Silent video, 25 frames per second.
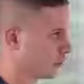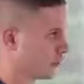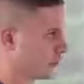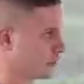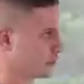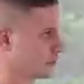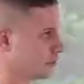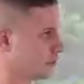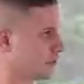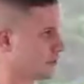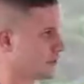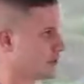
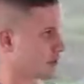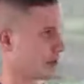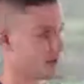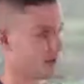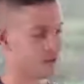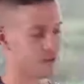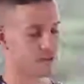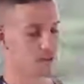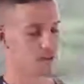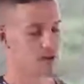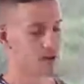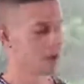waste all of that
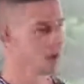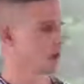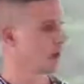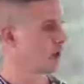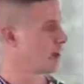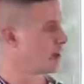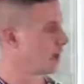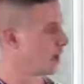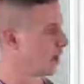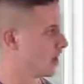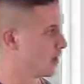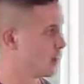effort,
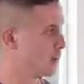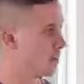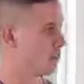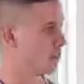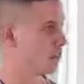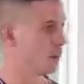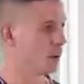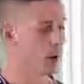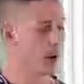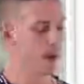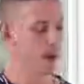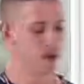
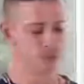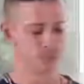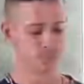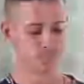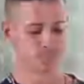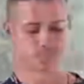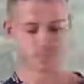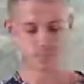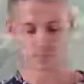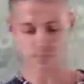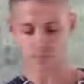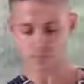but